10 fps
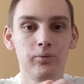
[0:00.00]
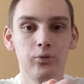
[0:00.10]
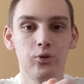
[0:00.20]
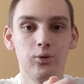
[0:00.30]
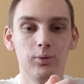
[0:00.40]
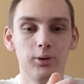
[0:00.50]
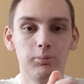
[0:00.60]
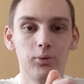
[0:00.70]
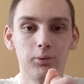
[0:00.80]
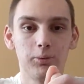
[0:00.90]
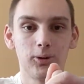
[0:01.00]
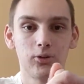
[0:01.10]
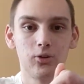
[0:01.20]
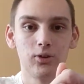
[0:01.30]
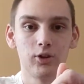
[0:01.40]
to Buena Park
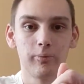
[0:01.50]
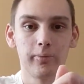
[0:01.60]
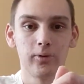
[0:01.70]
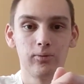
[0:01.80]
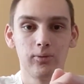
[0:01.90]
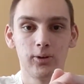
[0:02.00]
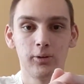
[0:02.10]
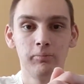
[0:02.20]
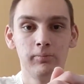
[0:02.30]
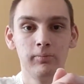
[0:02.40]
to Knott's Berry Farm.